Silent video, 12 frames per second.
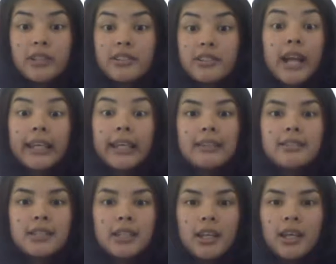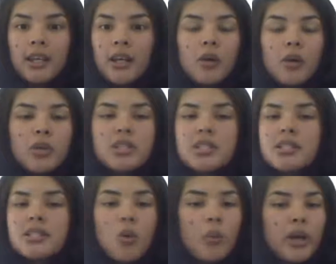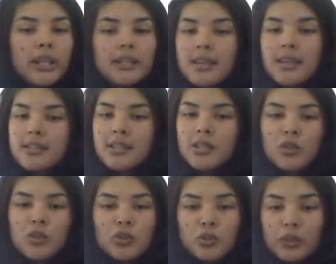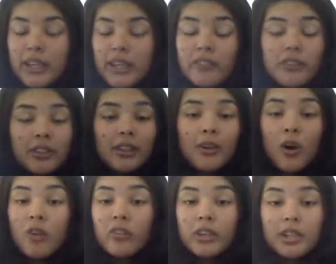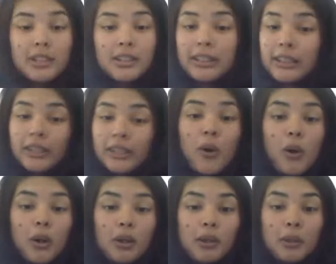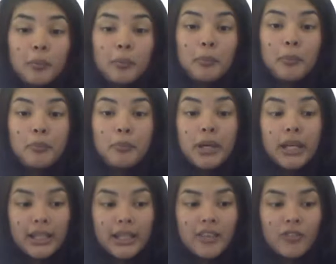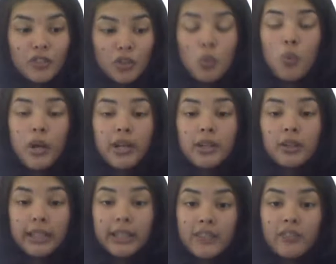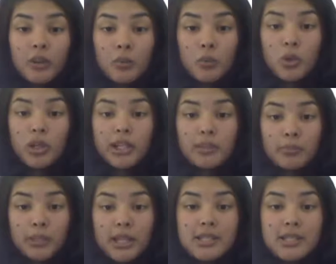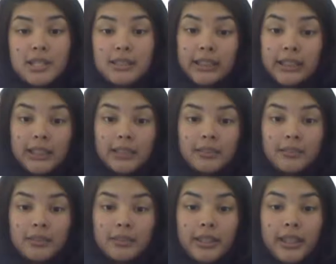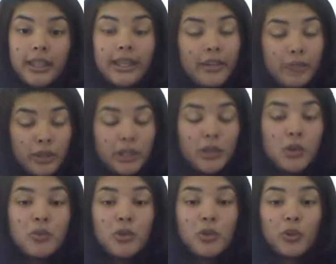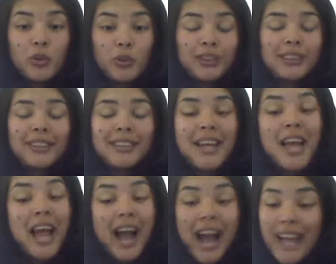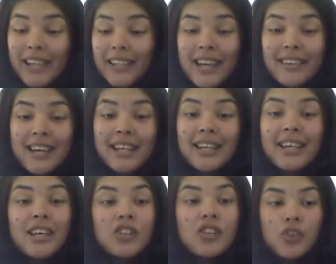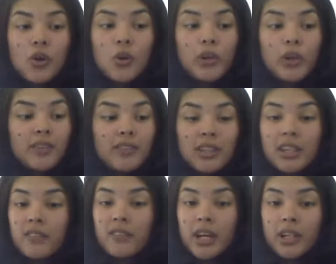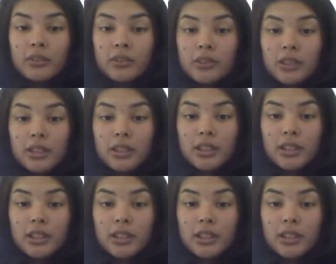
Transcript: entire kitchen, which is nobody's asking you to lift the oven and clean it all. But you want to live and work in a place that is clean. And I really hope you do. I like that. So even if I don't,